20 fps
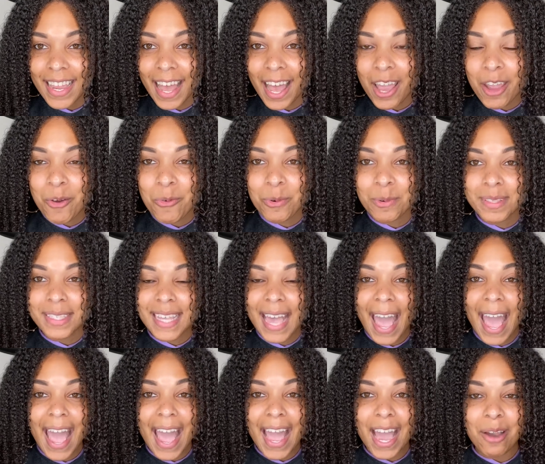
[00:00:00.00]
I will
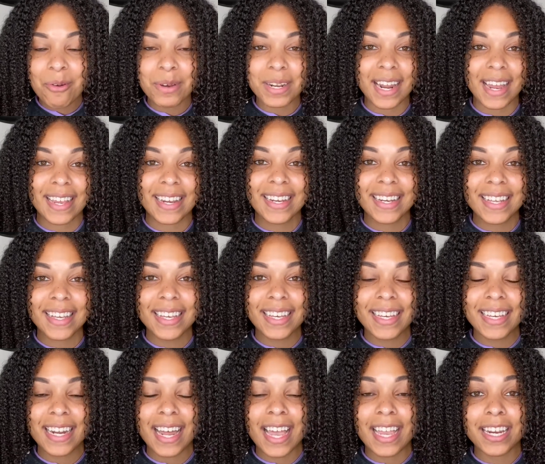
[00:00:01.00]
tag what I
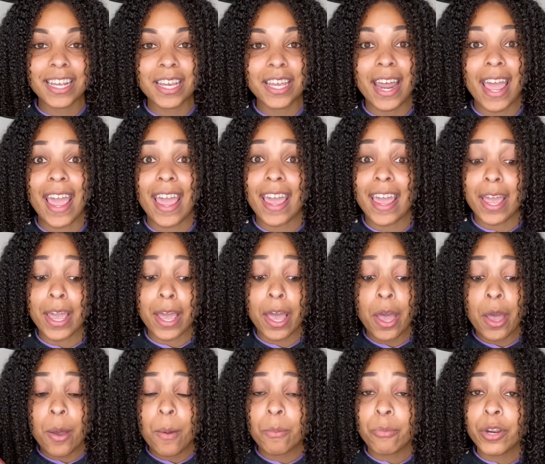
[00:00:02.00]
did. I did a
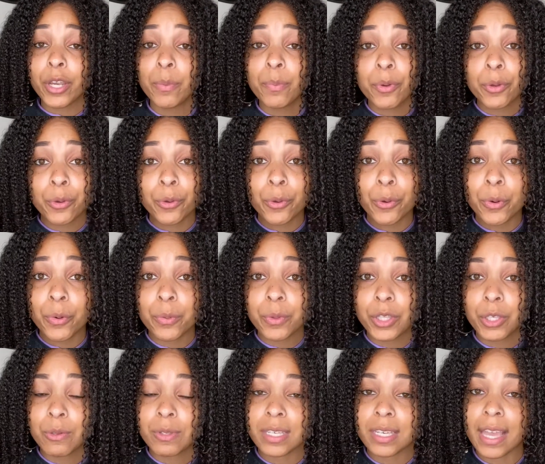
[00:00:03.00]
pre-poo with
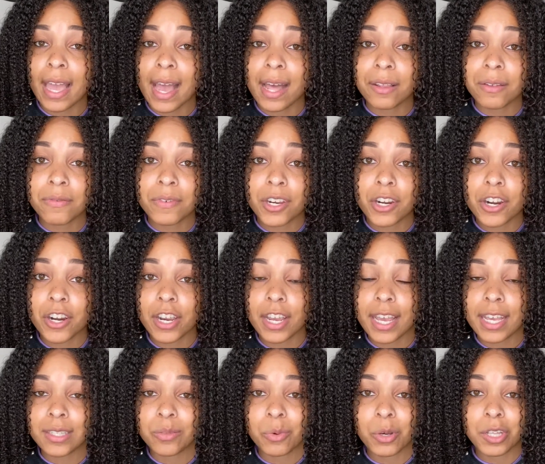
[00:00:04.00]
using aloe vera
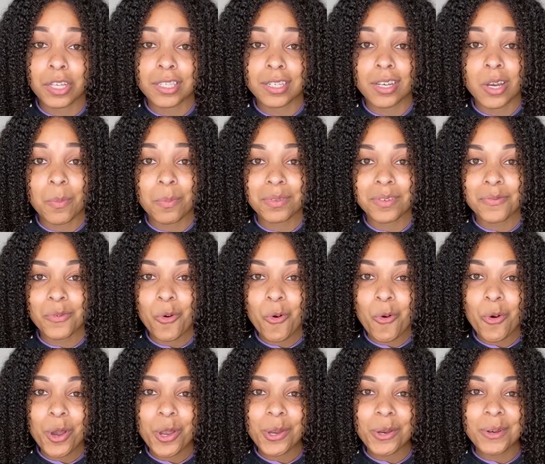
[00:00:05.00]
as well as a couple of
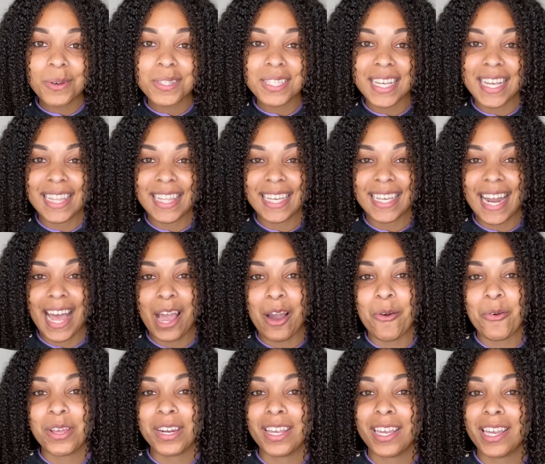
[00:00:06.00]
oils, and then I
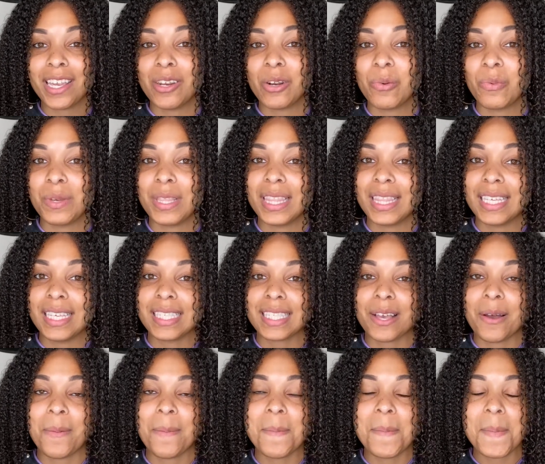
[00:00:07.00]
went in with this
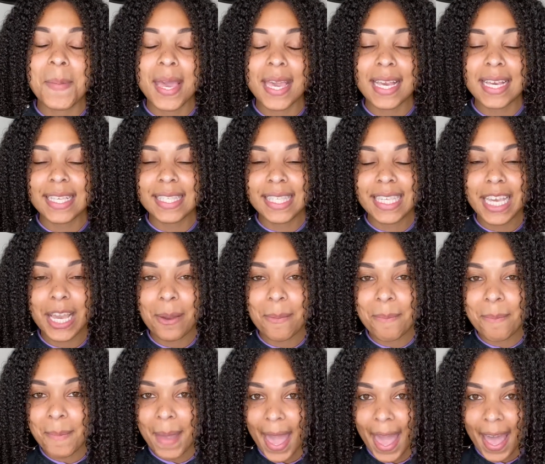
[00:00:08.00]

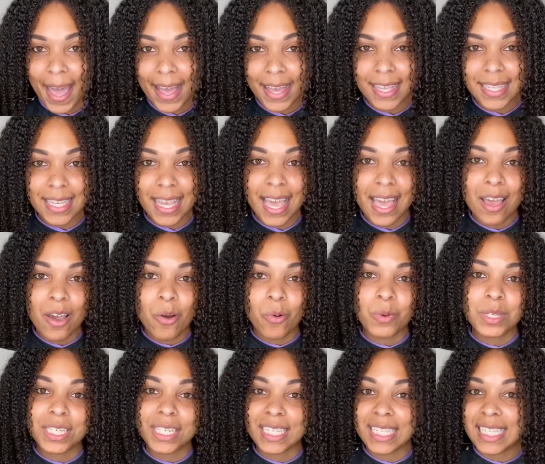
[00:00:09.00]
amazing mask
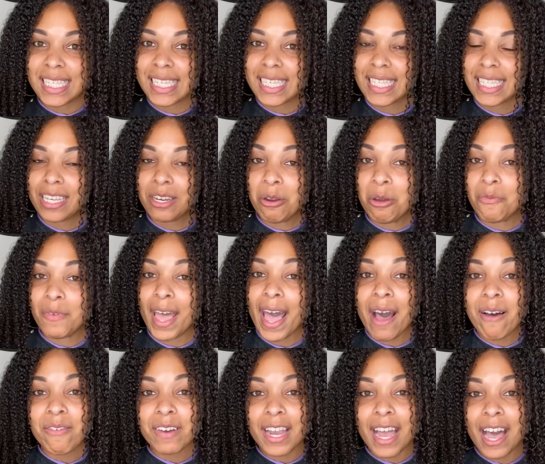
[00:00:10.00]
which consisted of
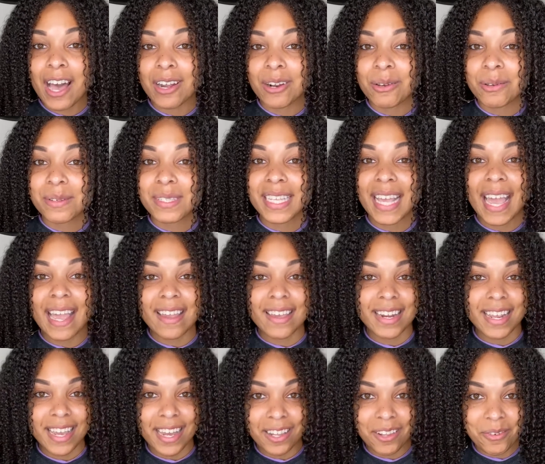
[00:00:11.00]
avocados and
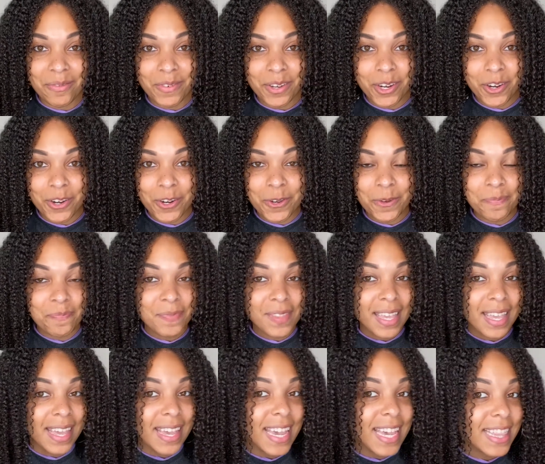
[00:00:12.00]
aloe vera,
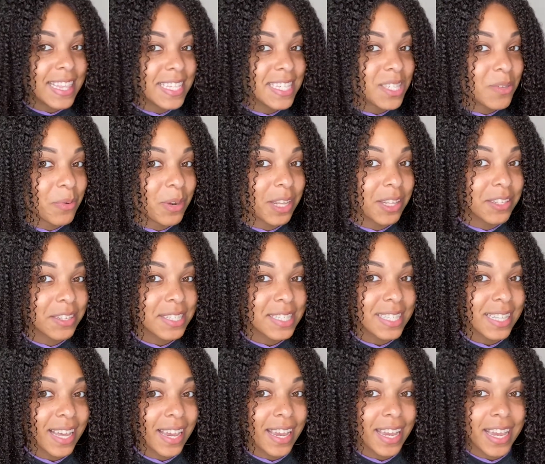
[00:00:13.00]
and this is what it looks
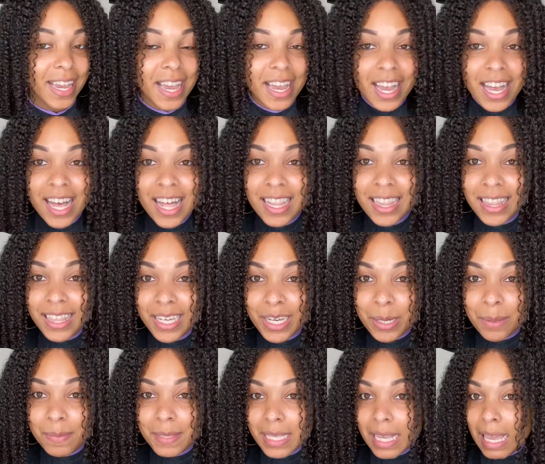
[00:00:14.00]
like,
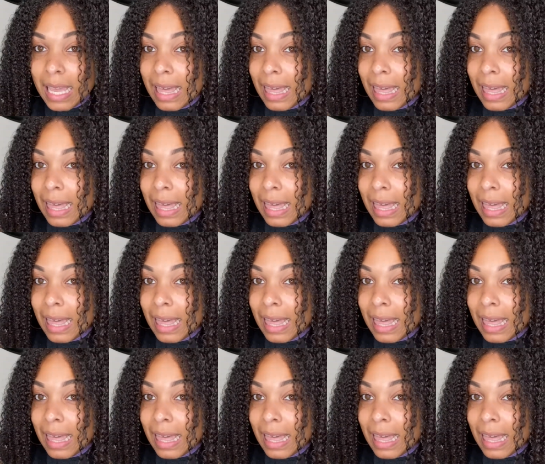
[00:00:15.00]
clumped.